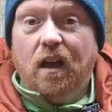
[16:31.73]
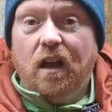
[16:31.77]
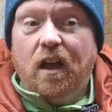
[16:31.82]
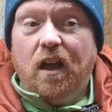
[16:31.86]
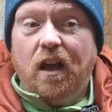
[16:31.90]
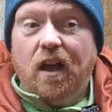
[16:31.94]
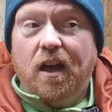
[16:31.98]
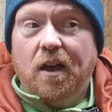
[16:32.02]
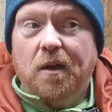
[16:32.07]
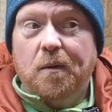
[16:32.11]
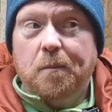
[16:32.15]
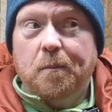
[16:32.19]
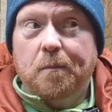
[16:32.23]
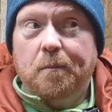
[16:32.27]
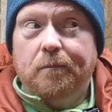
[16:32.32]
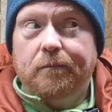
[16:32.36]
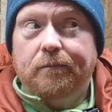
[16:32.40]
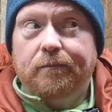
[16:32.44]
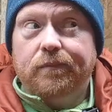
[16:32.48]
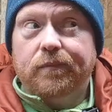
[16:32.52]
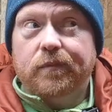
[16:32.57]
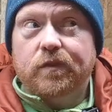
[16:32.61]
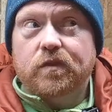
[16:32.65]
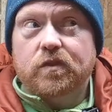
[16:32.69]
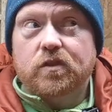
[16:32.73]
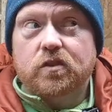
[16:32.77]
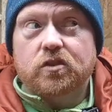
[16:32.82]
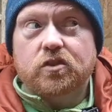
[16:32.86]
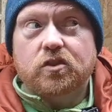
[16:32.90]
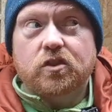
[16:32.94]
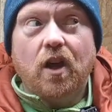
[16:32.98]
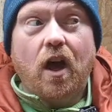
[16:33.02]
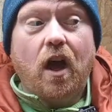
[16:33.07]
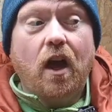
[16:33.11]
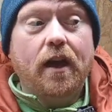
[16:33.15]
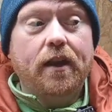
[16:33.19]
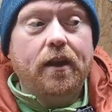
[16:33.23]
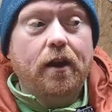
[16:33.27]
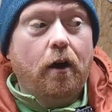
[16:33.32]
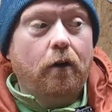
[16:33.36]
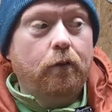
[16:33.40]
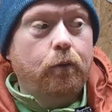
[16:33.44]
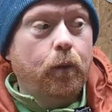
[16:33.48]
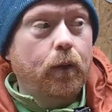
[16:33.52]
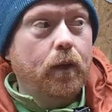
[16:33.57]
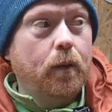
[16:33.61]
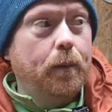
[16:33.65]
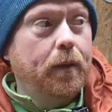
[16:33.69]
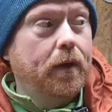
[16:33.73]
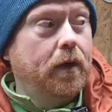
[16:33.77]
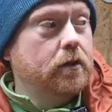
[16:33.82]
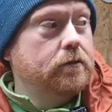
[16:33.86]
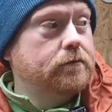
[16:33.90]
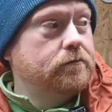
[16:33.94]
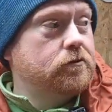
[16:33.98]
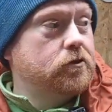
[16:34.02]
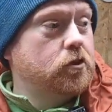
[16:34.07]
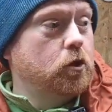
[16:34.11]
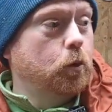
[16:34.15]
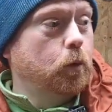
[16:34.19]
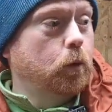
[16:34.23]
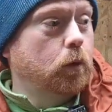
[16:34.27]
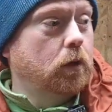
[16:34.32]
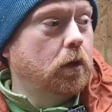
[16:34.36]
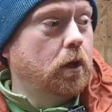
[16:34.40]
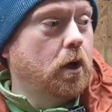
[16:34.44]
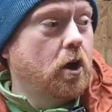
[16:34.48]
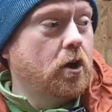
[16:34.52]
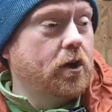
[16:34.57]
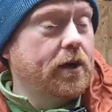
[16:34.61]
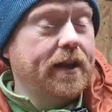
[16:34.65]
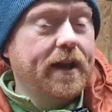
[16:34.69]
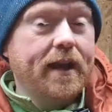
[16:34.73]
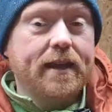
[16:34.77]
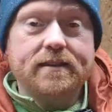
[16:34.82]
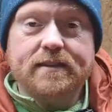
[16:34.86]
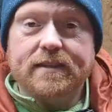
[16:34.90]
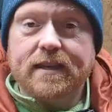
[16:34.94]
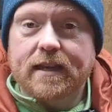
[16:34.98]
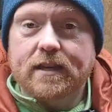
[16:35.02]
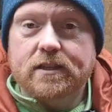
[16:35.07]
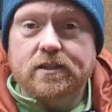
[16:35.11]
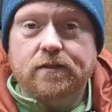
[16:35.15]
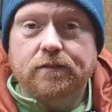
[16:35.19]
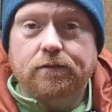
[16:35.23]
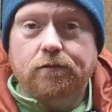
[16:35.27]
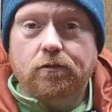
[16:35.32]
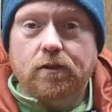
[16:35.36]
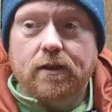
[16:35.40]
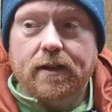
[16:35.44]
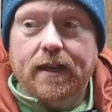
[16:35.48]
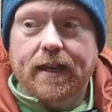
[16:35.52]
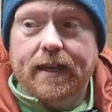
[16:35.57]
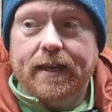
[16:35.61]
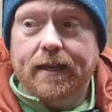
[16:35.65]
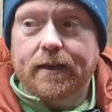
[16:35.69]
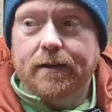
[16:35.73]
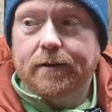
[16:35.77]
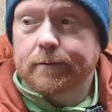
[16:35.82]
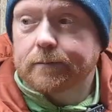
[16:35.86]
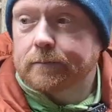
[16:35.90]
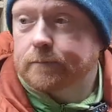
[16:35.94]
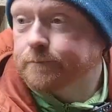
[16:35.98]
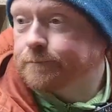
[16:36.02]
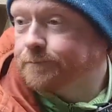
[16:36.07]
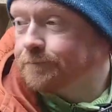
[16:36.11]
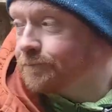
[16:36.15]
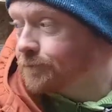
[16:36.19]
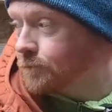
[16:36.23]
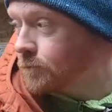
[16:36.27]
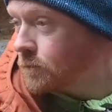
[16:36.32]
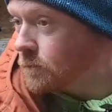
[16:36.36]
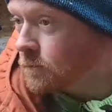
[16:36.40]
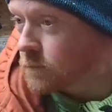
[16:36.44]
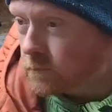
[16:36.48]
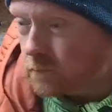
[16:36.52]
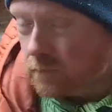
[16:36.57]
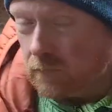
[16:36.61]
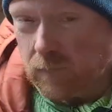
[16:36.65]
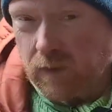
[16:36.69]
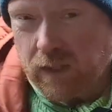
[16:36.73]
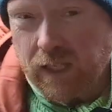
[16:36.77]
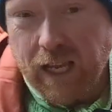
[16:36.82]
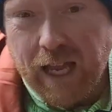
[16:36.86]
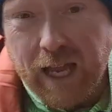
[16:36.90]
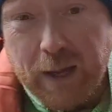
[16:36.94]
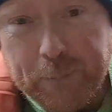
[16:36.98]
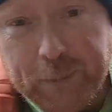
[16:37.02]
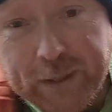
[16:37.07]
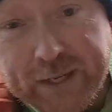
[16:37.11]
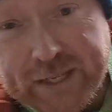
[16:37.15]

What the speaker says: Starting off with a bit of tool organisation for in here. I